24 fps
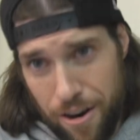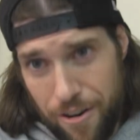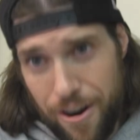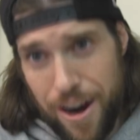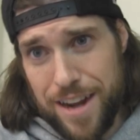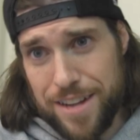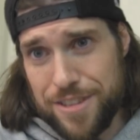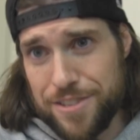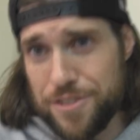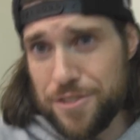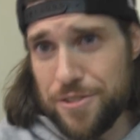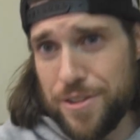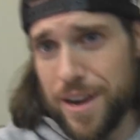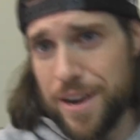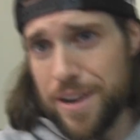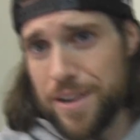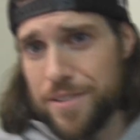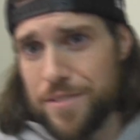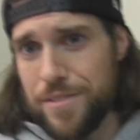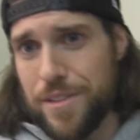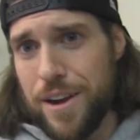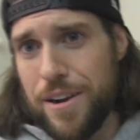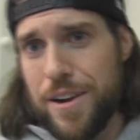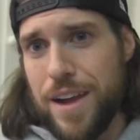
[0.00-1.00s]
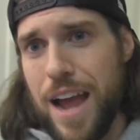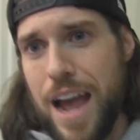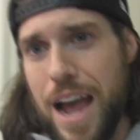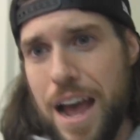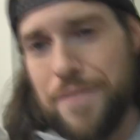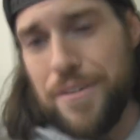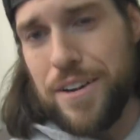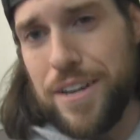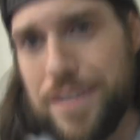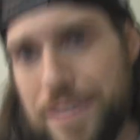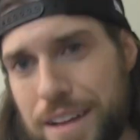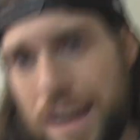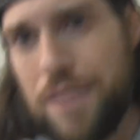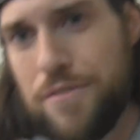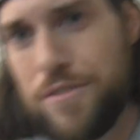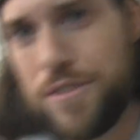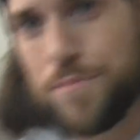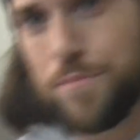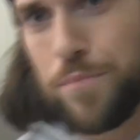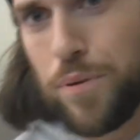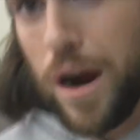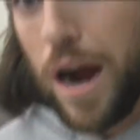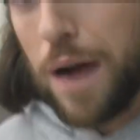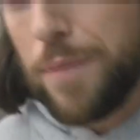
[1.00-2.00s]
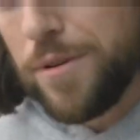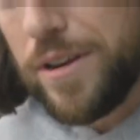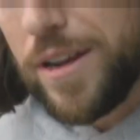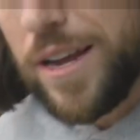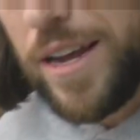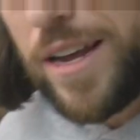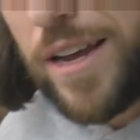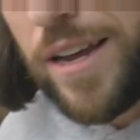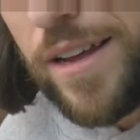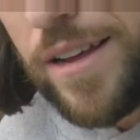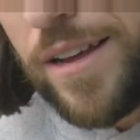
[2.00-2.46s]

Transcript: All right, so there, there you have it. That was probably